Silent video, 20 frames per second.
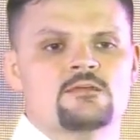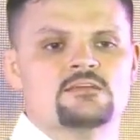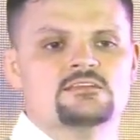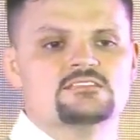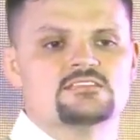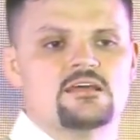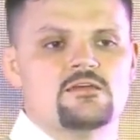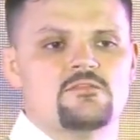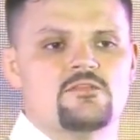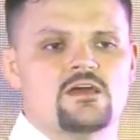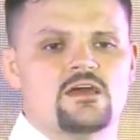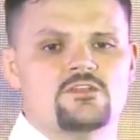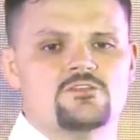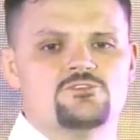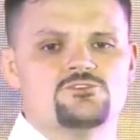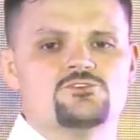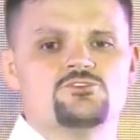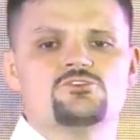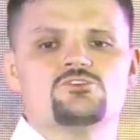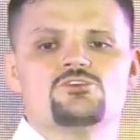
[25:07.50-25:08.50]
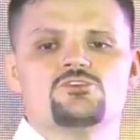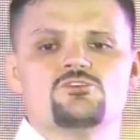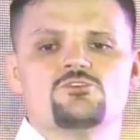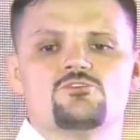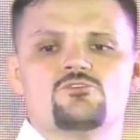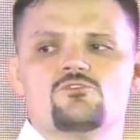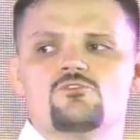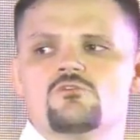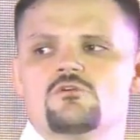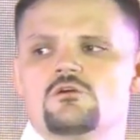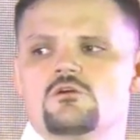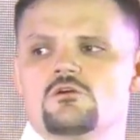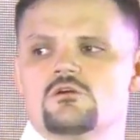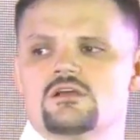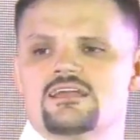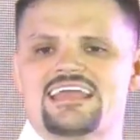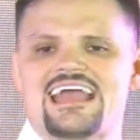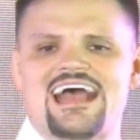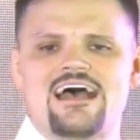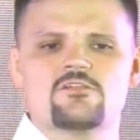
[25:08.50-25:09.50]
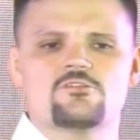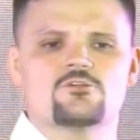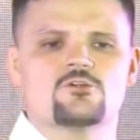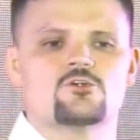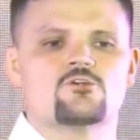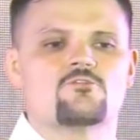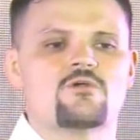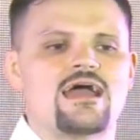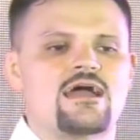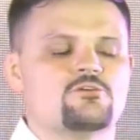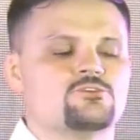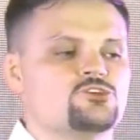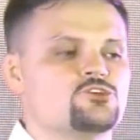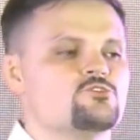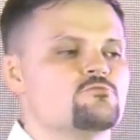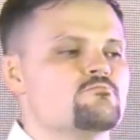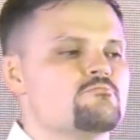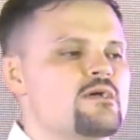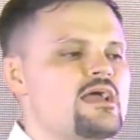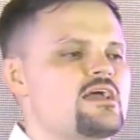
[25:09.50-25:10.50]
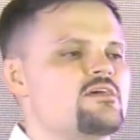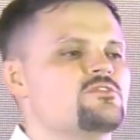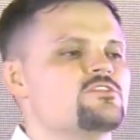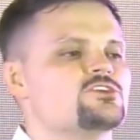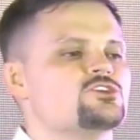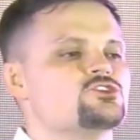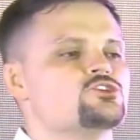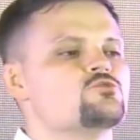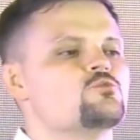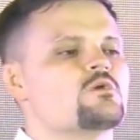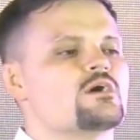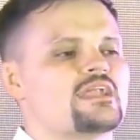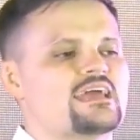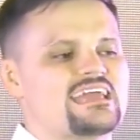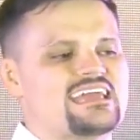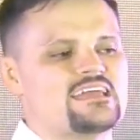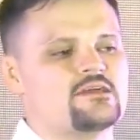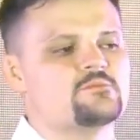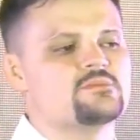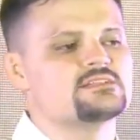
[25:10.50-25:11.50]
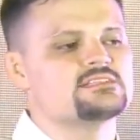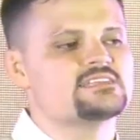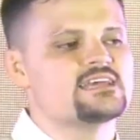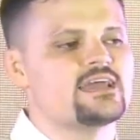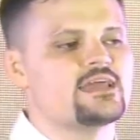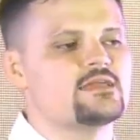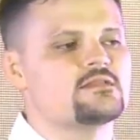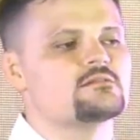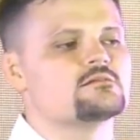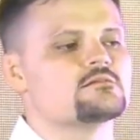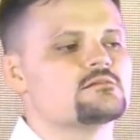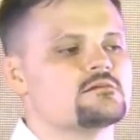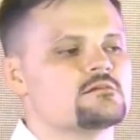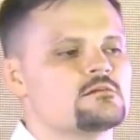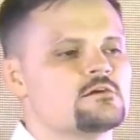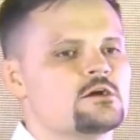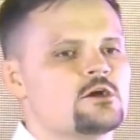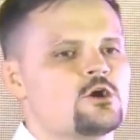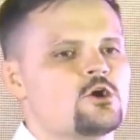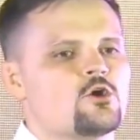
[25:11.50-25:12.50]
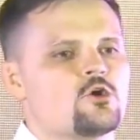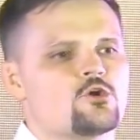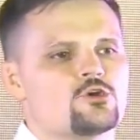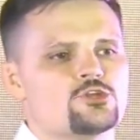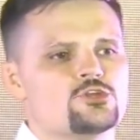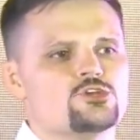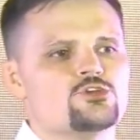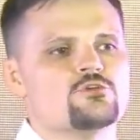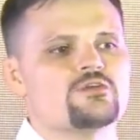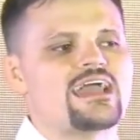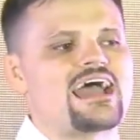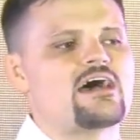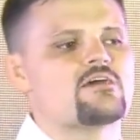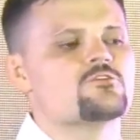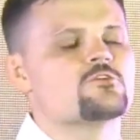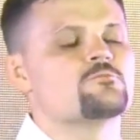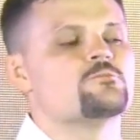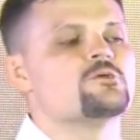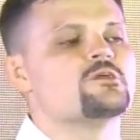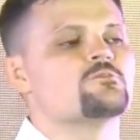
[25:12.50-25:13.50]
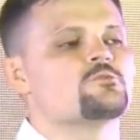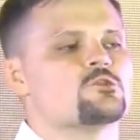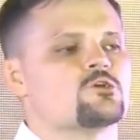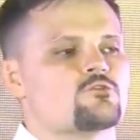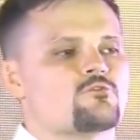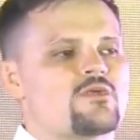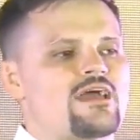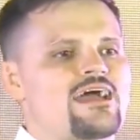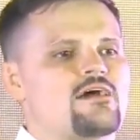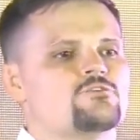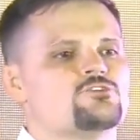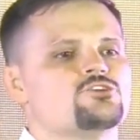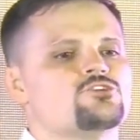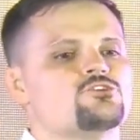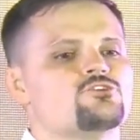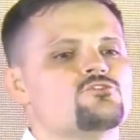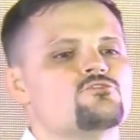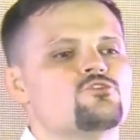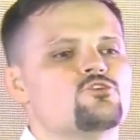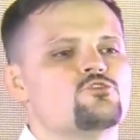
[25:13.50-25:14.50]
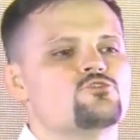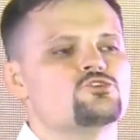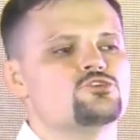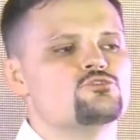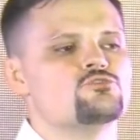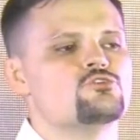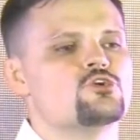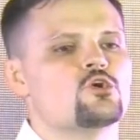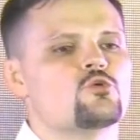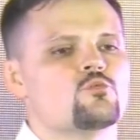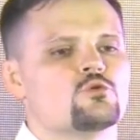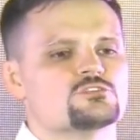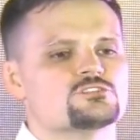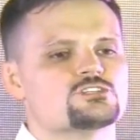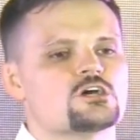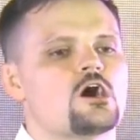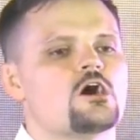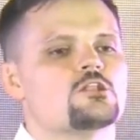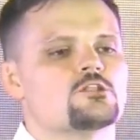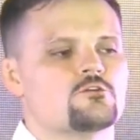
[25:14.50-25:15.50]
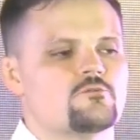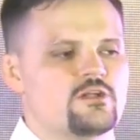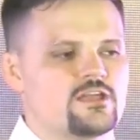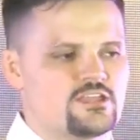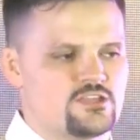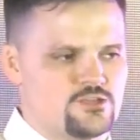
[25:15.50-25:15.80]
said that do you gather around you men people, or do you gather people around you who you know will follow you?